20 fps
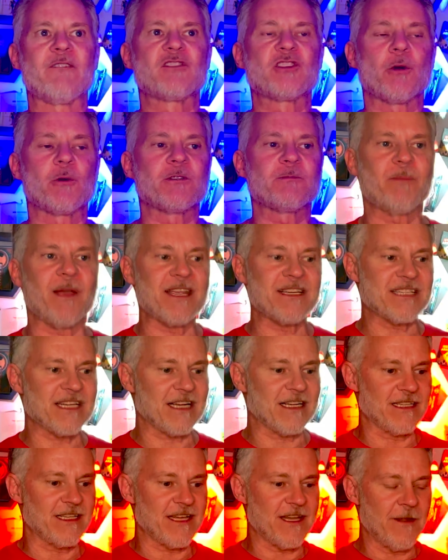So it's
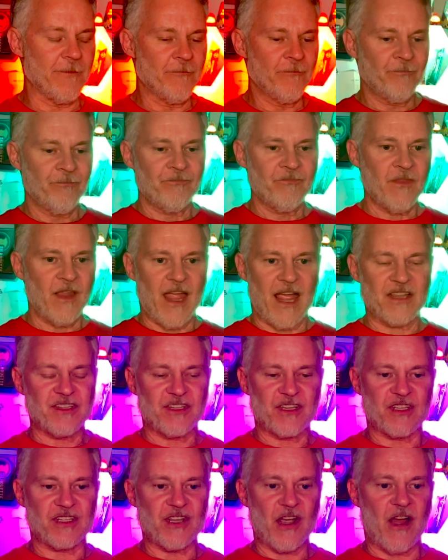basically, as
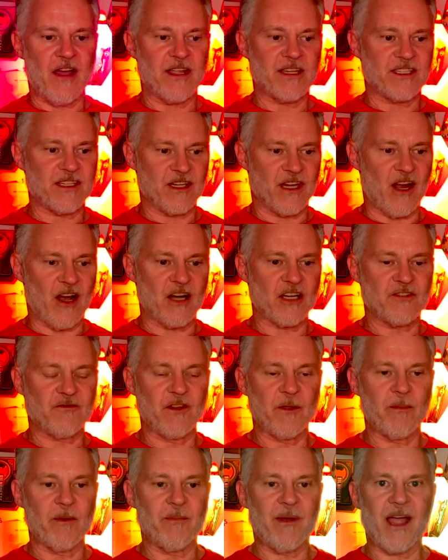you saw, it's cards
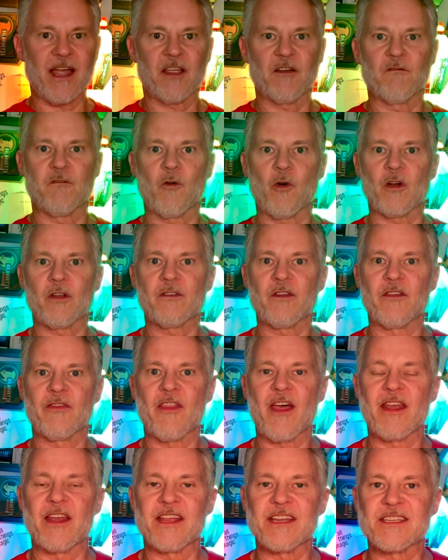flipping back and forth,
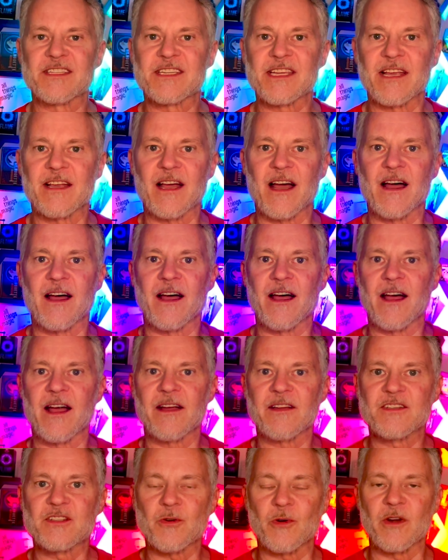and then it's
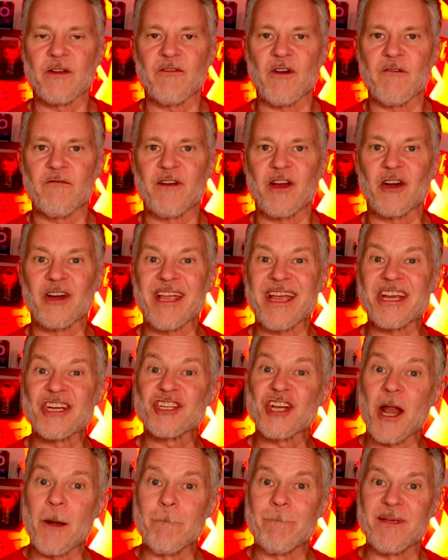sort of a
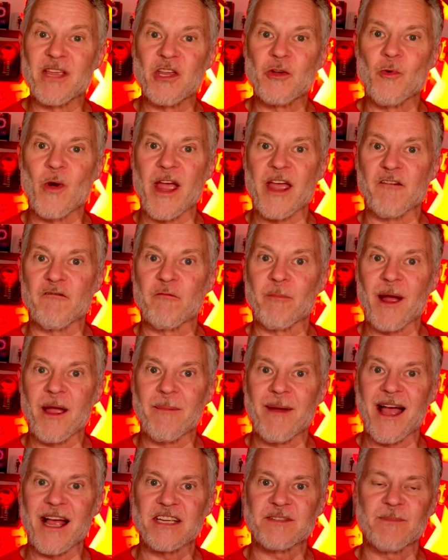variation on B-Wave by
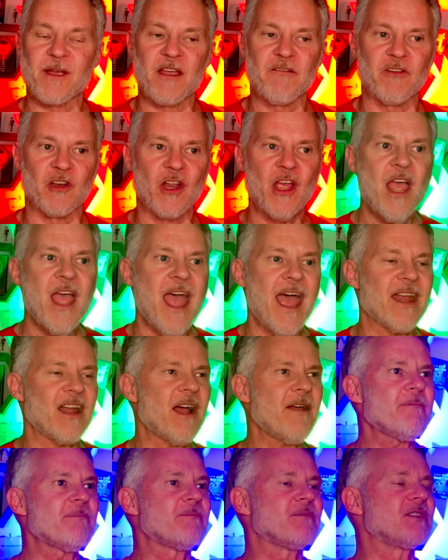Max Maven. And
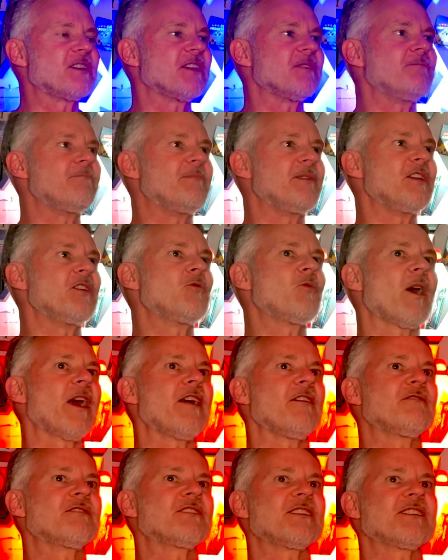I did
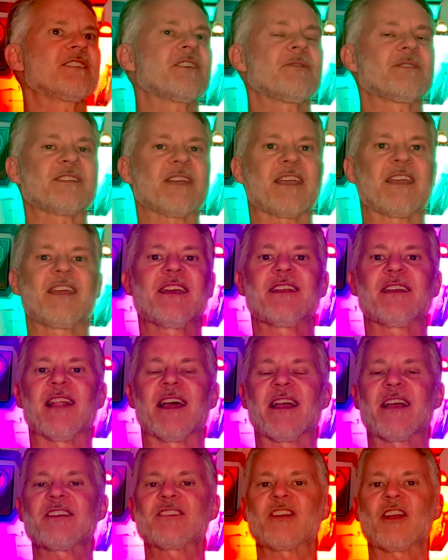B-Wave since I was a kid.
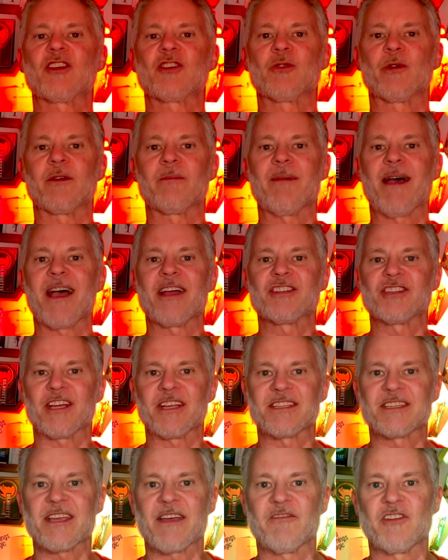Like, I started doing magic
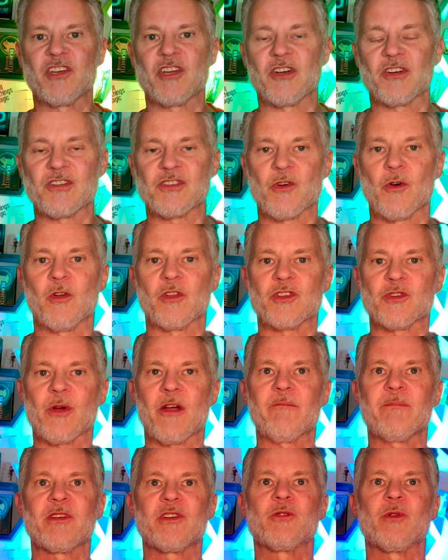at 7 years old, so
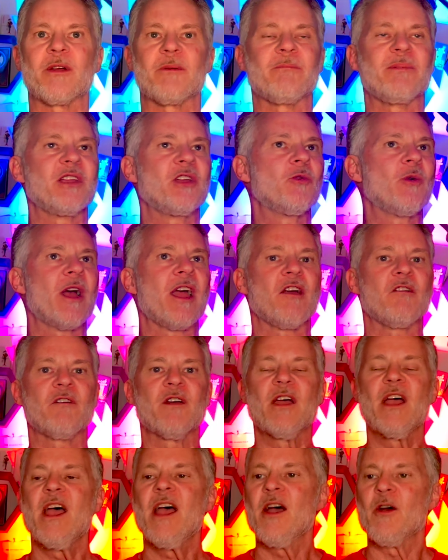I've been doing B-Wave
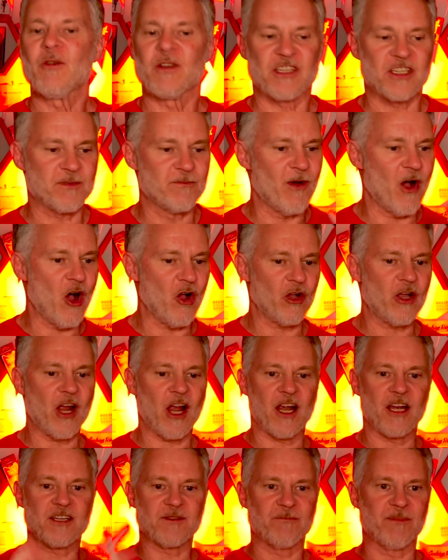with small
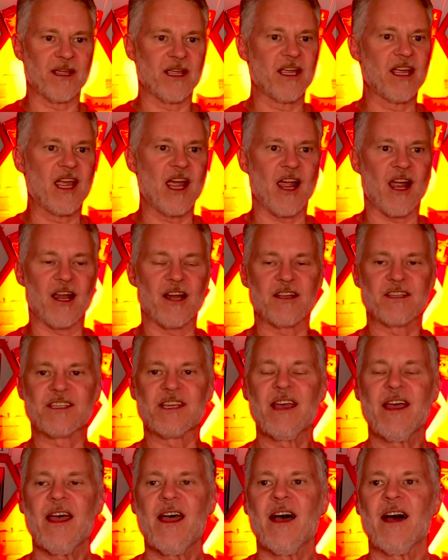cards, big cards,
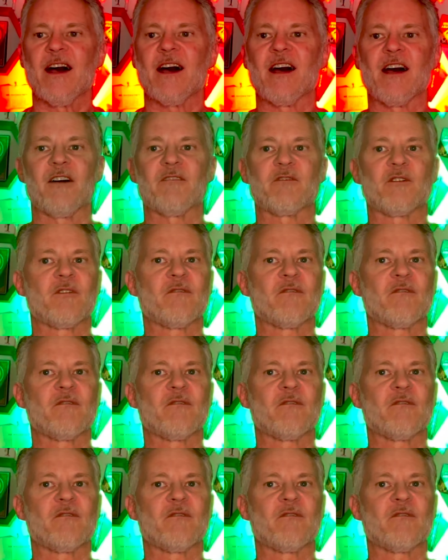for a